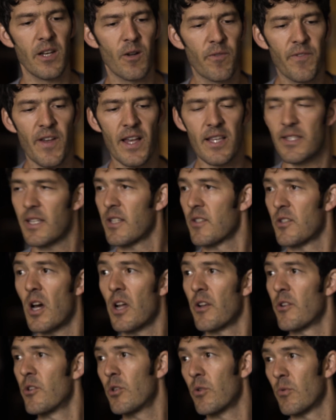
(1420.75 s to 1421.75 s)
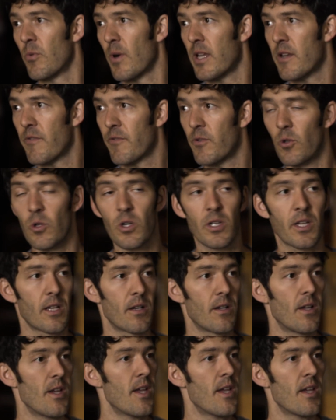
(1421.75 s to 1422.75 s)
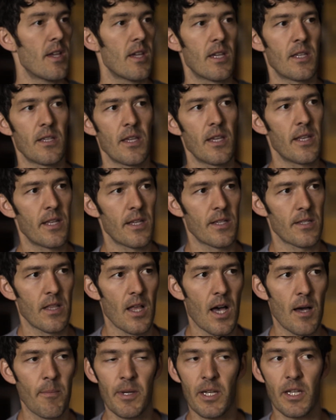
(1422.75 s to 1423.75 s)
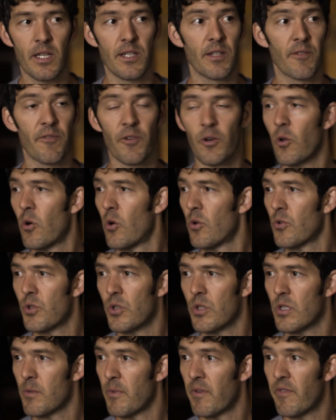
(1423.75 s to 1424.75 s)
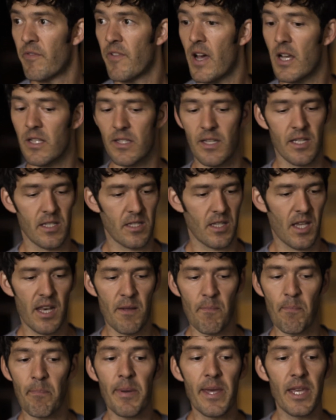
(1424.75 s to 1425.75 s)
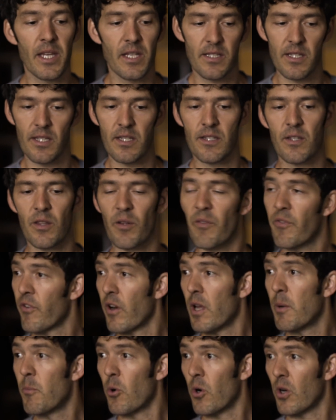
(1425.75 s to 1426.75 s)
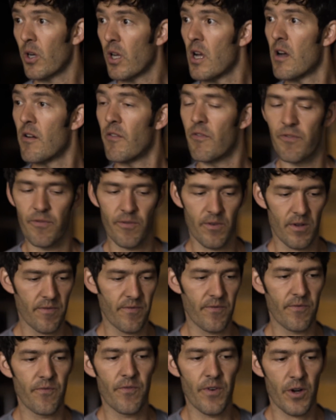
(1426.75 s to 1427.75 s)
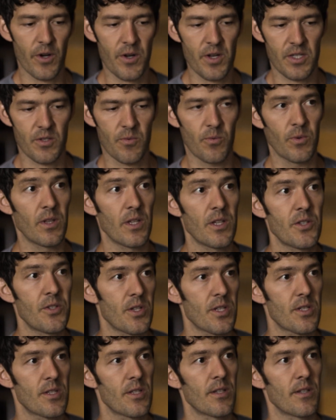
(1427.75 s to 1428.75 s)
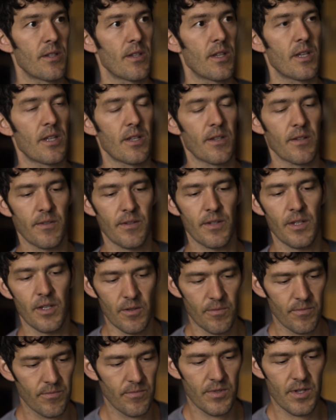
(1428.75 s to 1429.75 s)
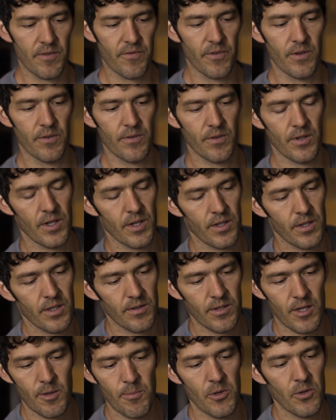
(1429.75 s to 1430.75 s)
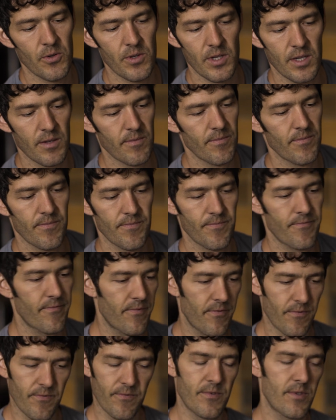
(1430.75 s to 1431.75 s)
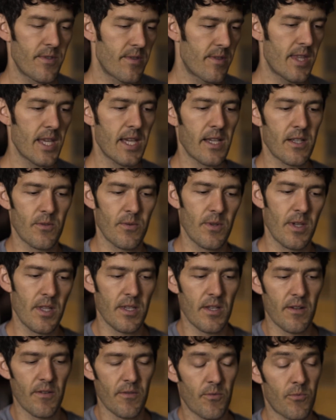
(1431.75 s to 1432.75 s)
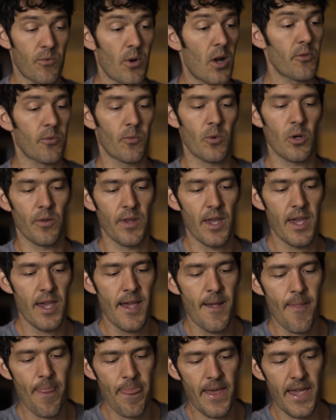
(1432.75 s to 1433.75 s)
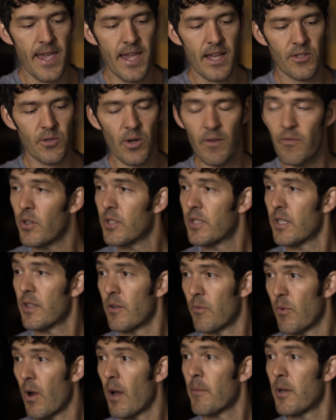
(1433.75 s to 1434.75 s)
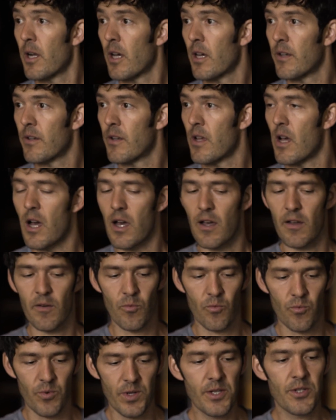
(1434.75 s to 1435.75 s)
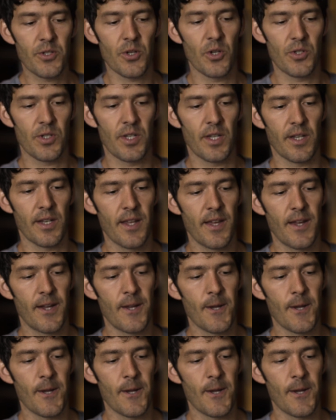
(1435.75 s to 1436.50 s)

fasting's not new, right? If you look at in Islamic and different cultures, I mean, fasting is kind of baked into the framework of various religious and different community things throughout the world. And so I've looked at the Ramadan research, and